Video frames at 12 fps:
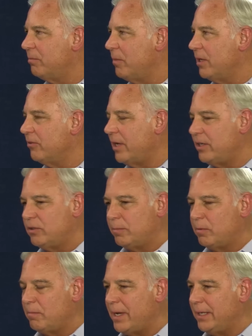months, I
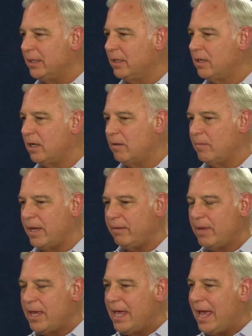tripled my income,
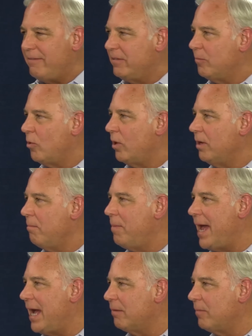I'm having more
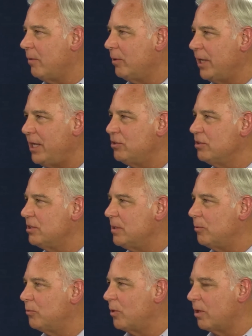impact, my
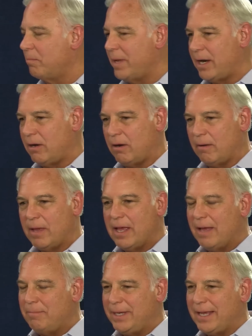relationships work better,
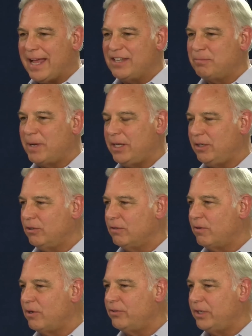I'm being asked by the
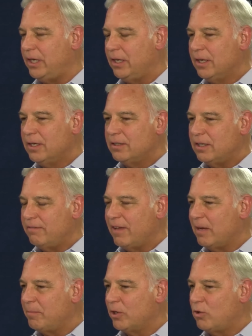university to
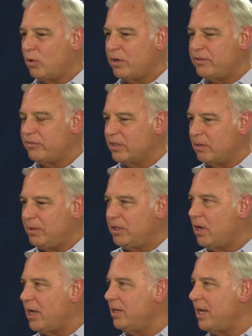develop a course that's going to be
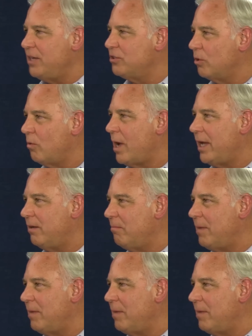taught nationwide in